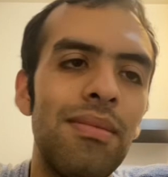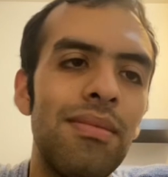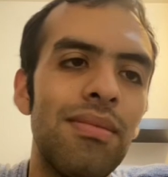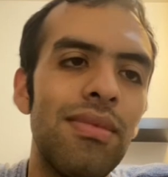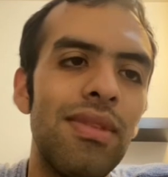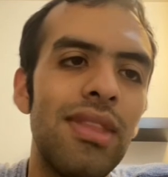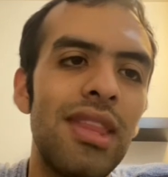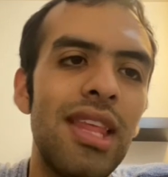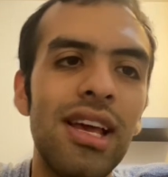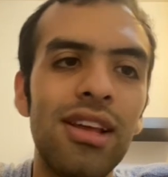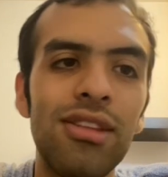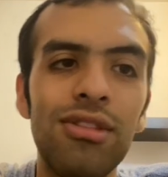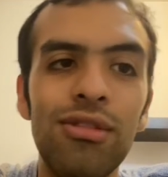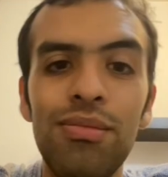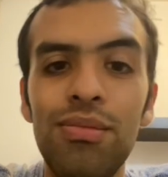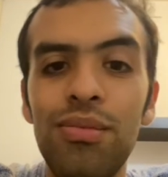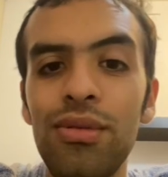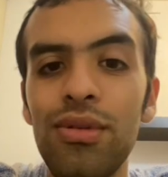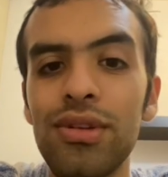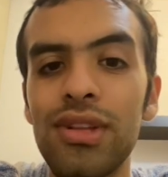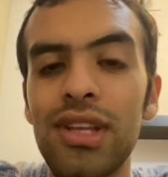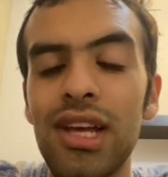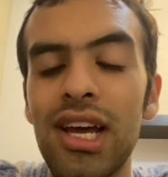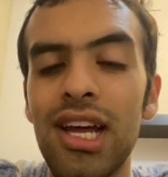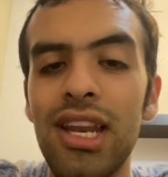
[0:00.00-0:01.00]
deck to
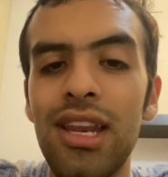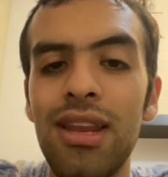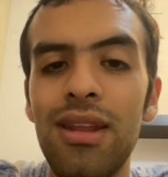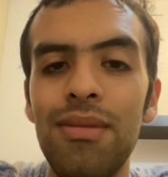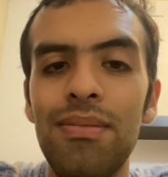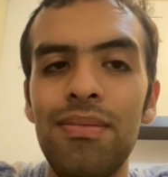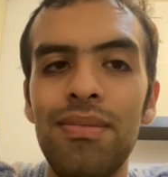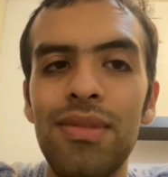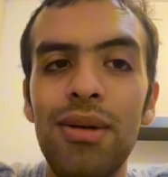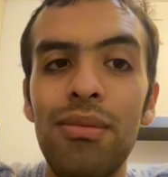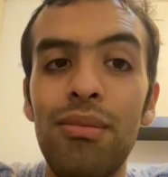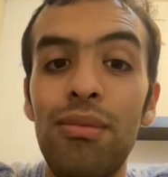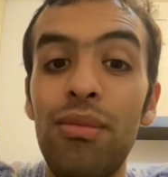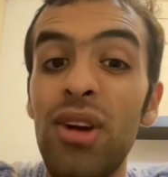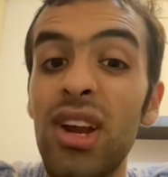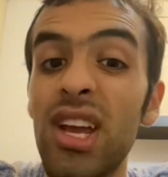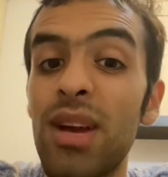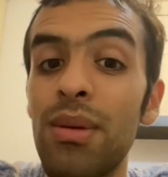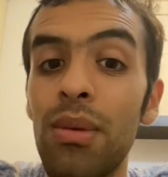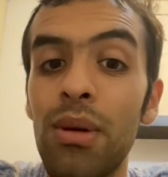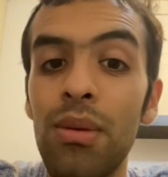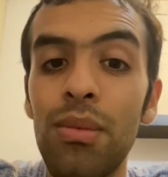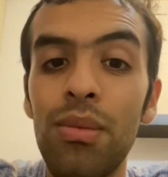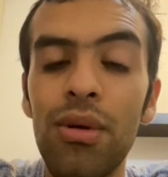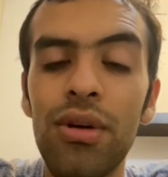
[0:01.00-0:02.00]
put an
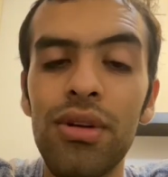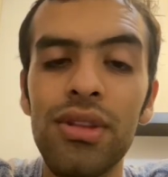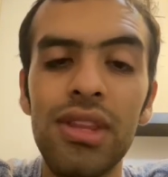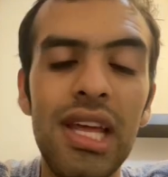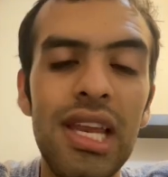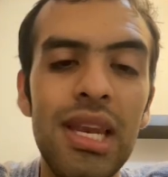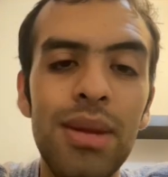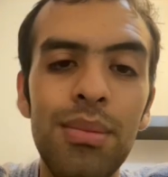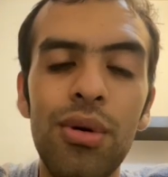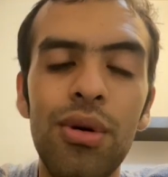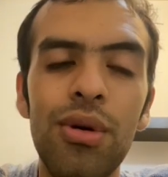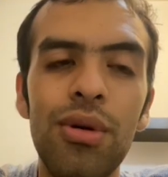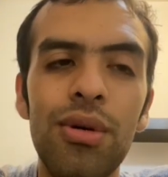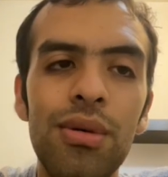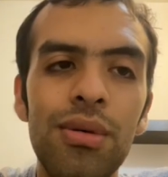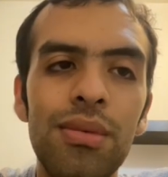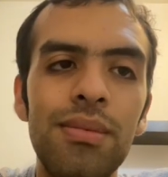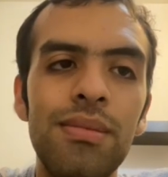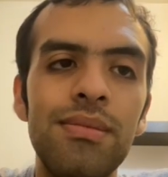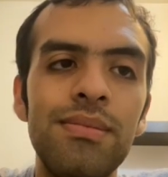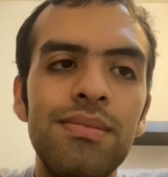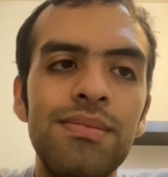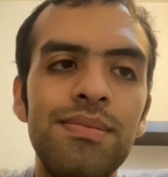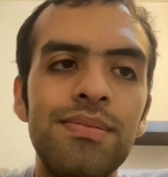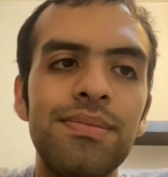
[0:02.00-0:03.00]
unbreakable board anymore.
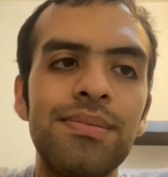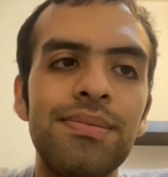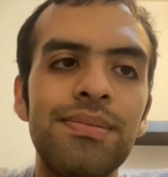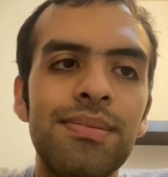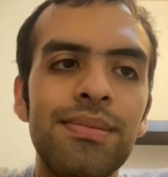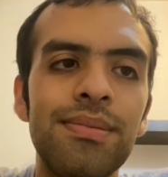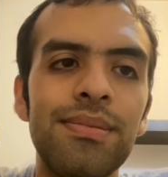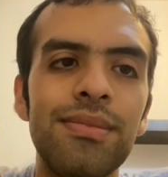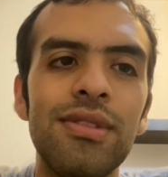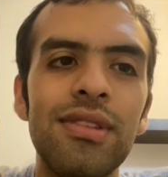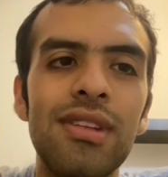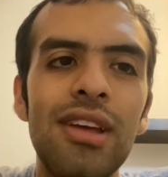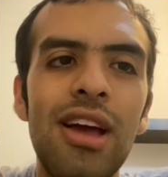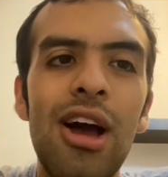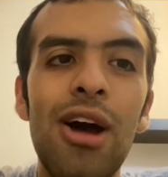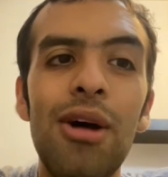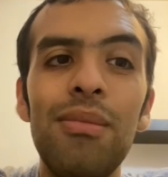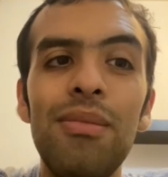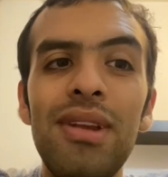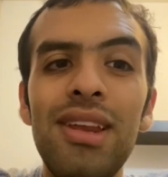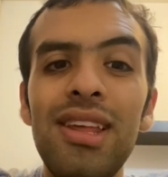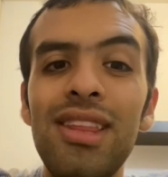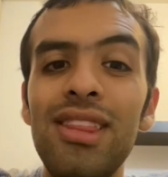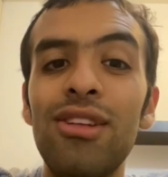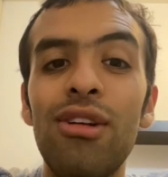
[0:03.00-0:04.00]
How
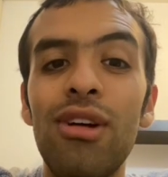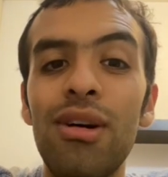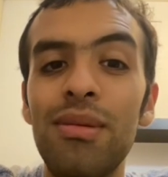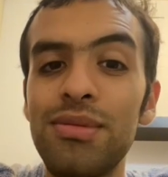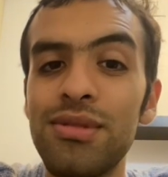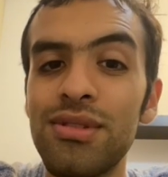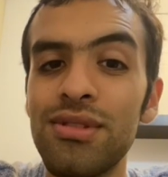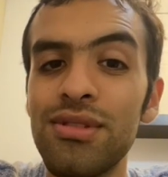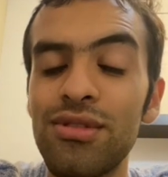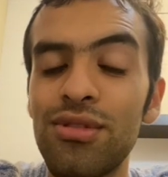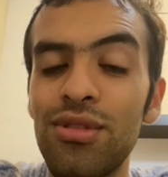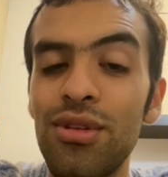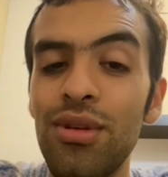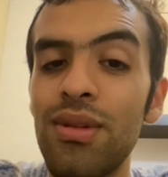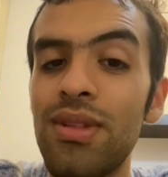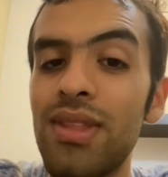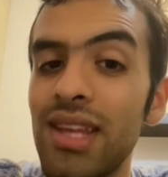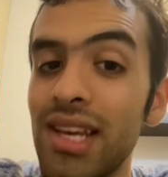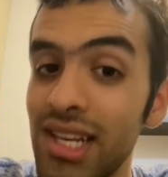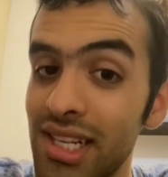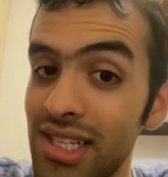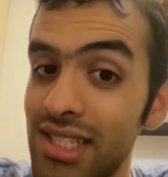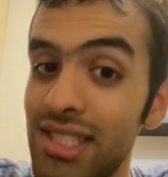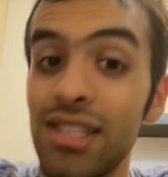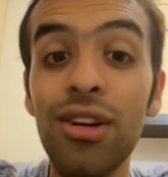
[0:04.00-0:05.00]
many interruptions do you
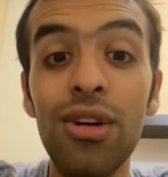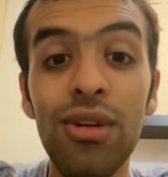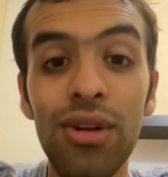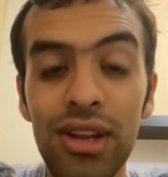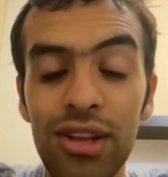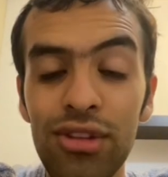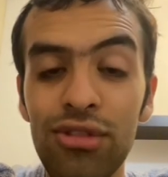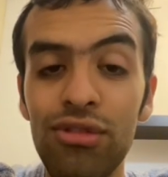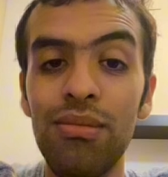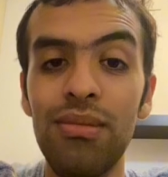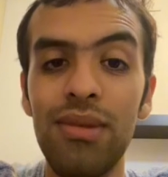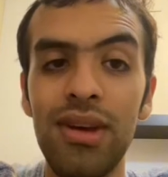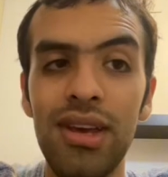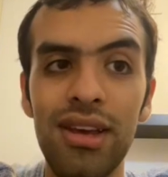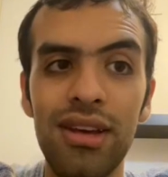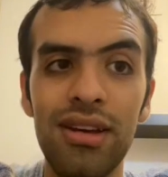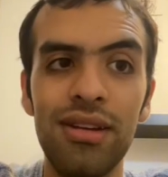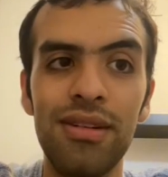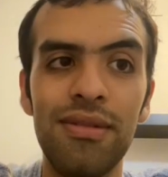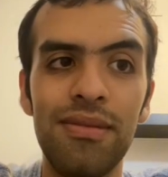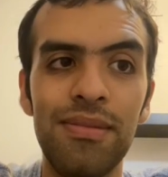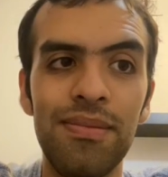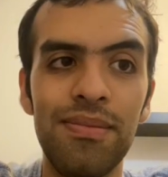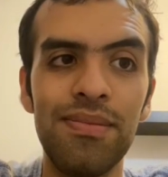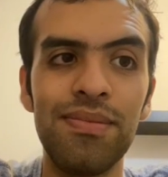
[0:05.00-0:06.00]
think he's going to make?
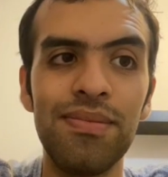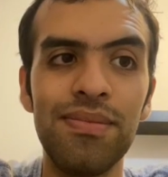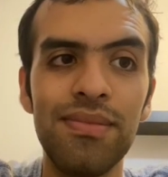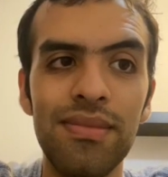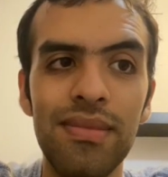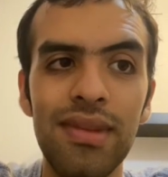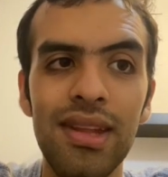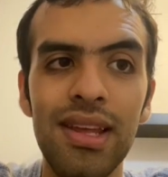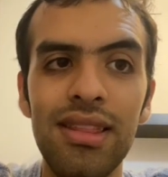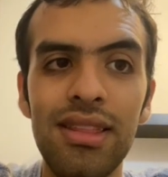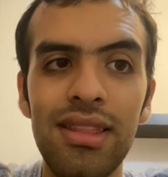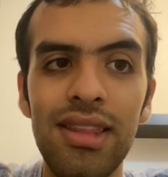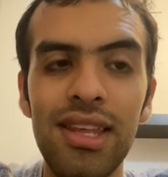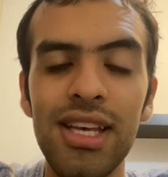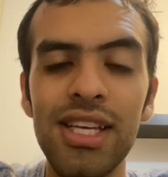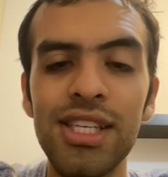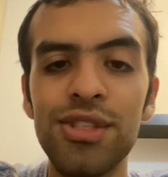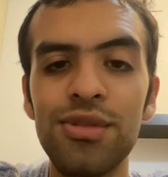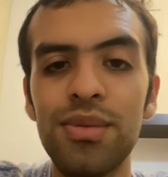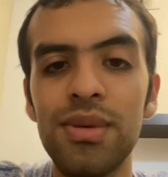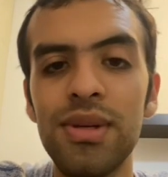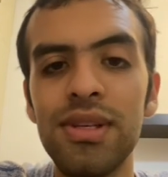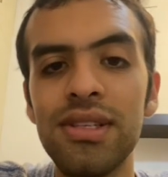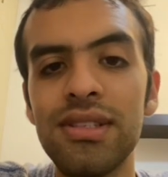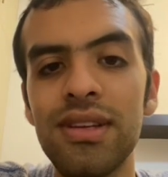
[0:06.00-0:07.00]
The
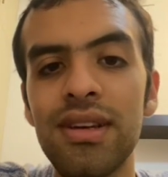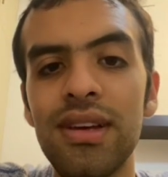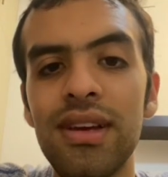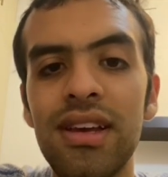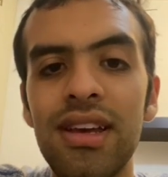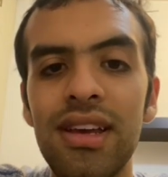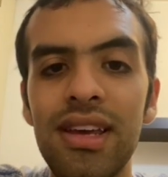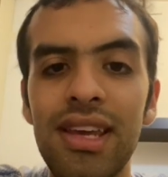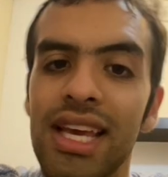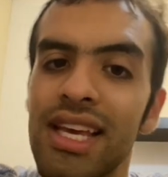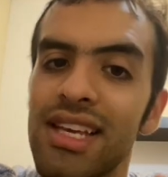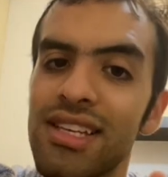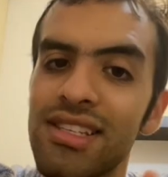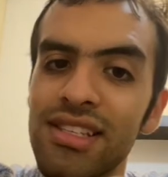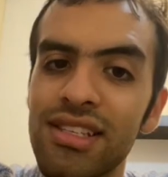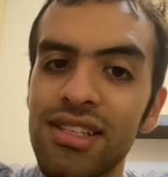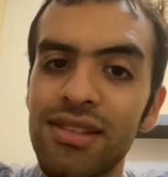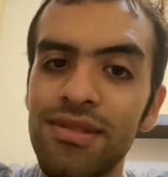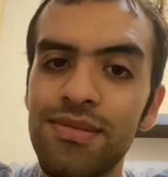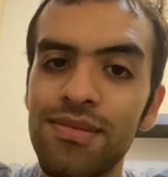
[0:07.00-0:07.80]
answer is yes.